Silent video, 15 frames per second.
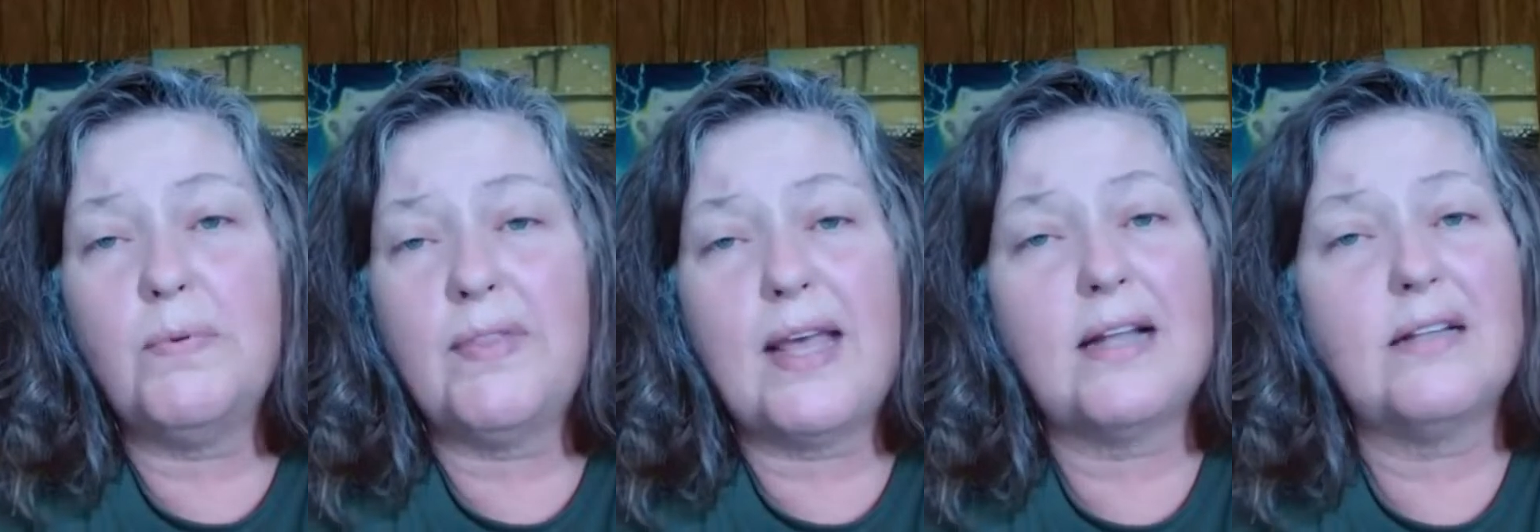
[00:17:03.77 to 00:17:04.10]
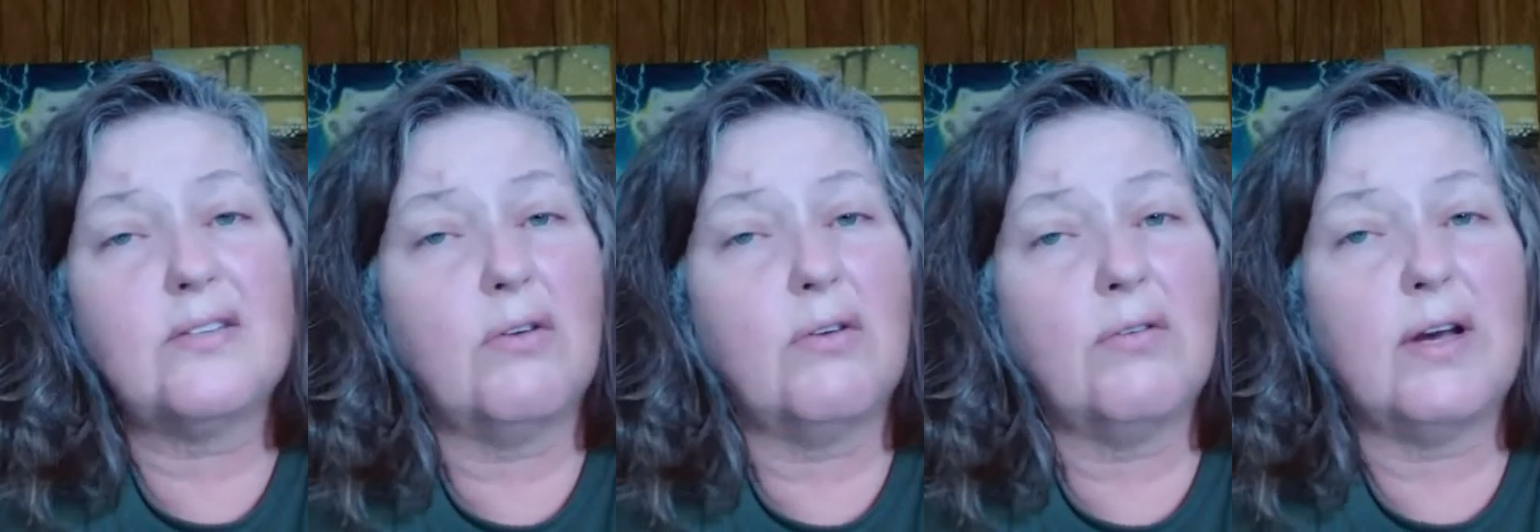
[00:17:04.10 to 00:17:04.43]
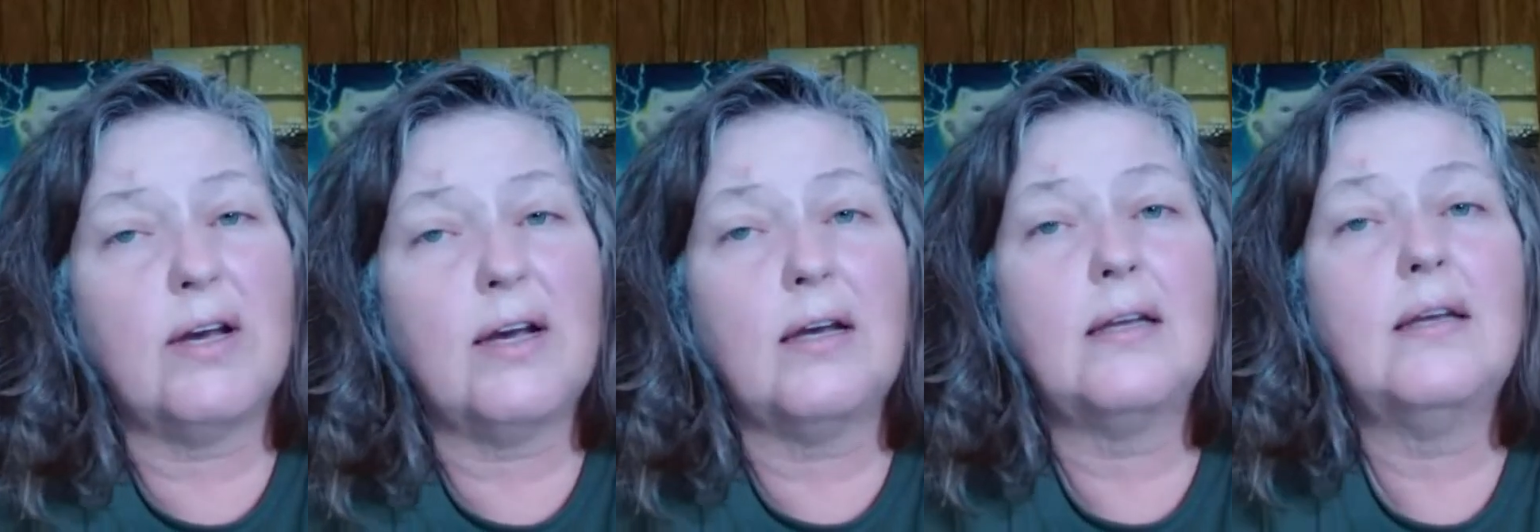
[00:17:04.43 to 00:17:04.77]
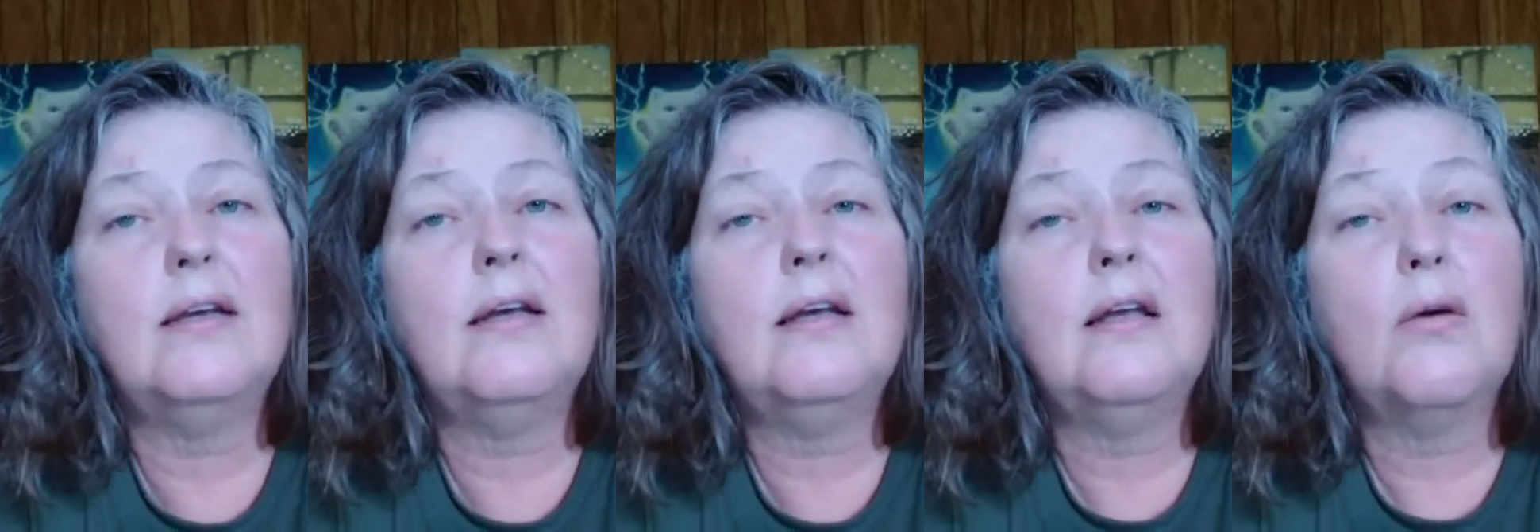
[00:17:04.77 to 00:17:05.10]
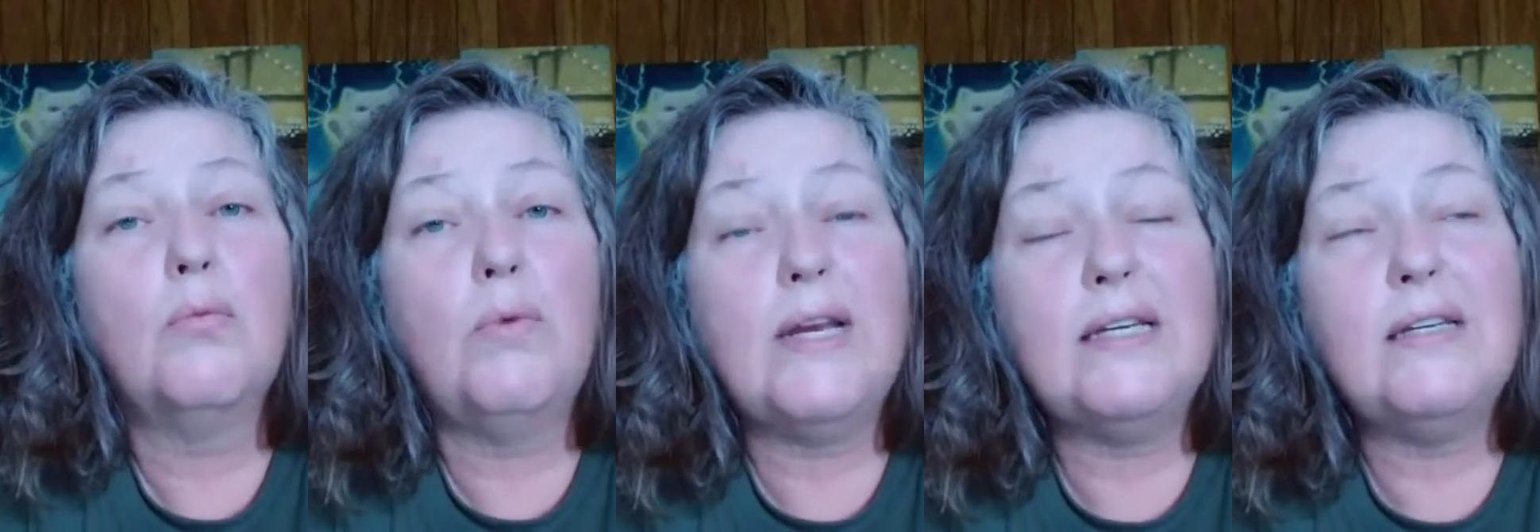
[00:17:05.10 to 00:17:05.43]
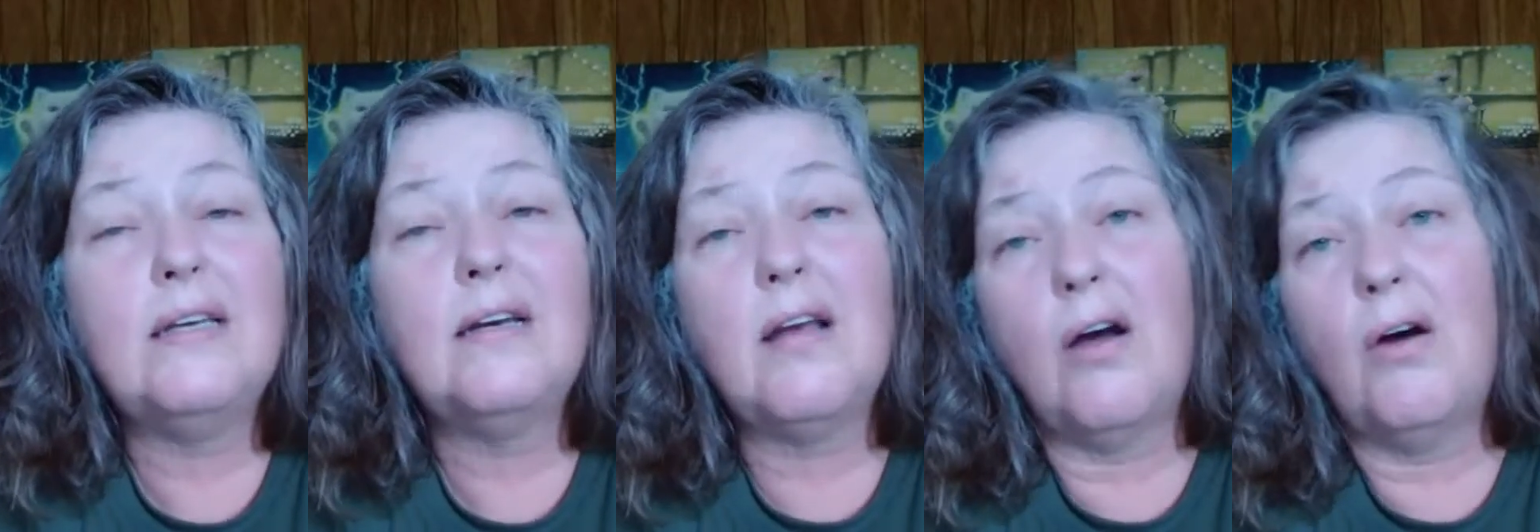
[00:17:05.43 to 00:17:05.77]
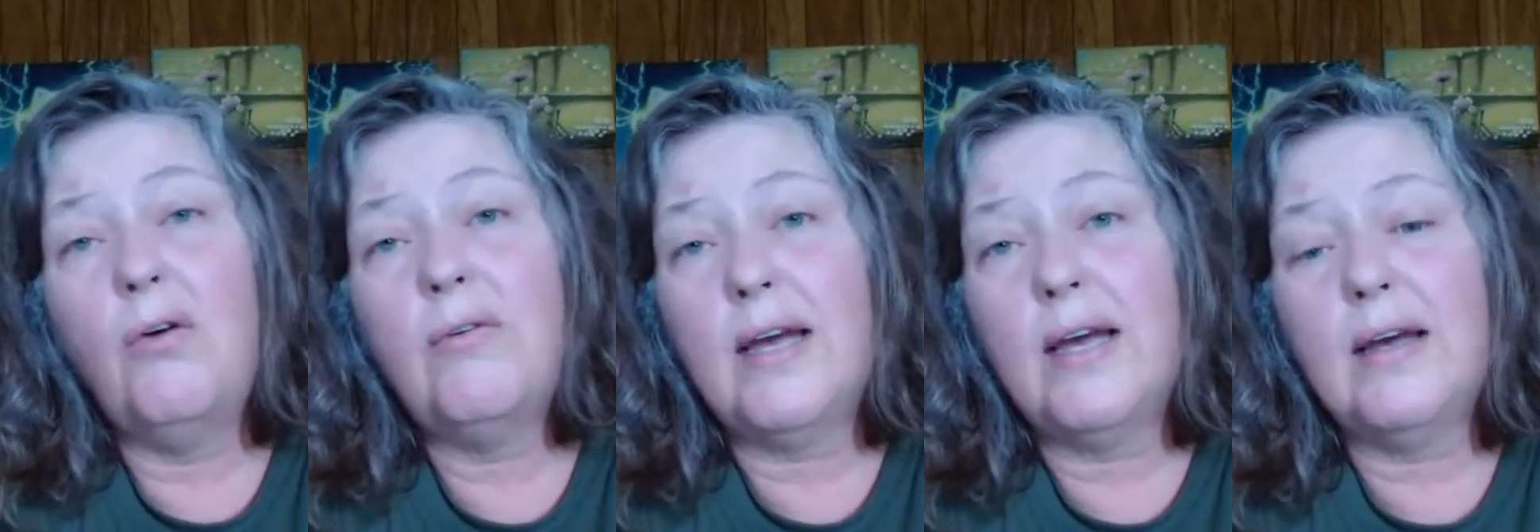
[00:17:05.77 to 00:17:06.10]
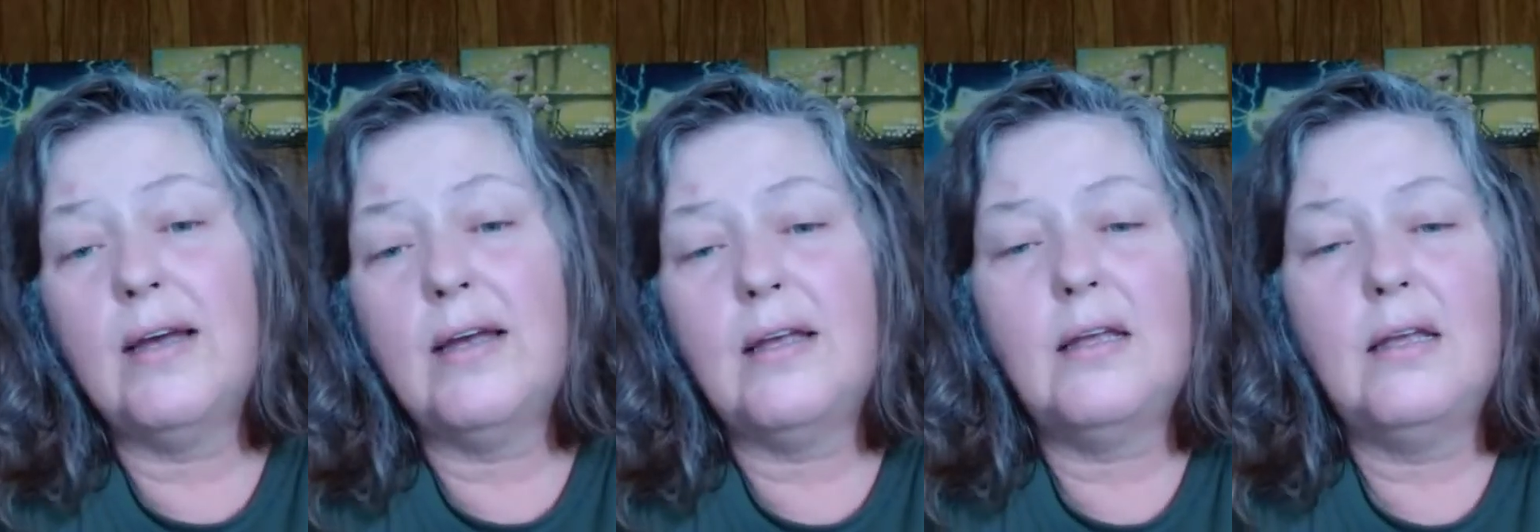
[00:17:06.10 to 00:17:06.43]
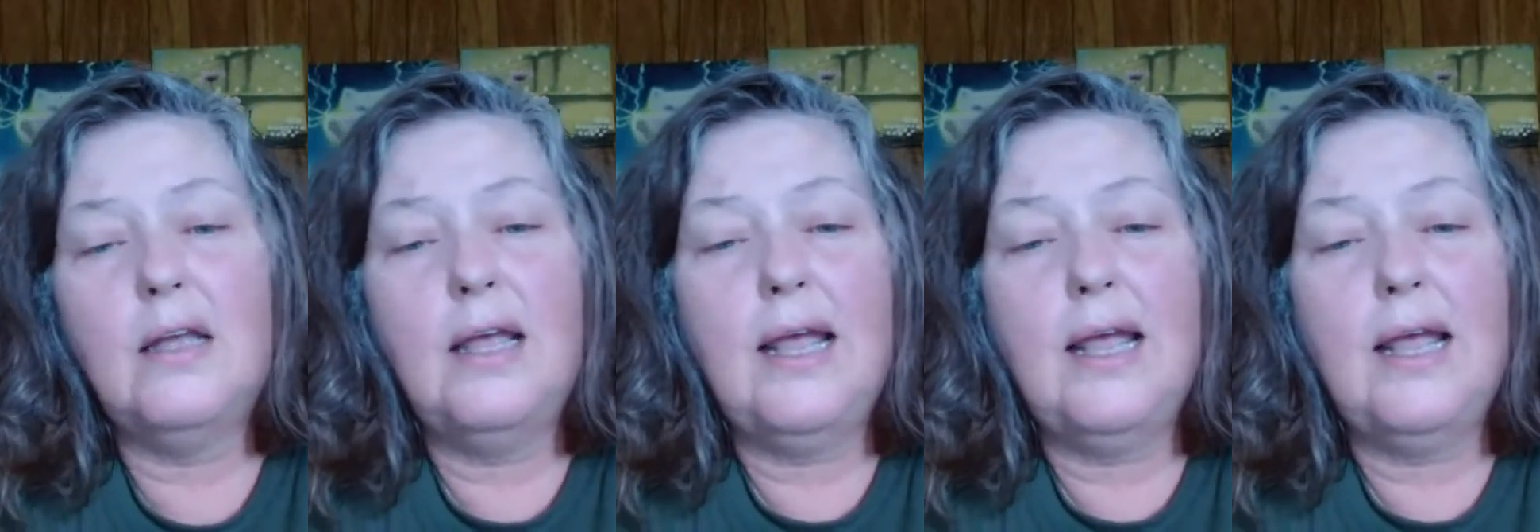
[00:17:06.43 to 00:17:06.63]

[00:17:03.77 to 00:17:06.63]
but that's okay. We did okay.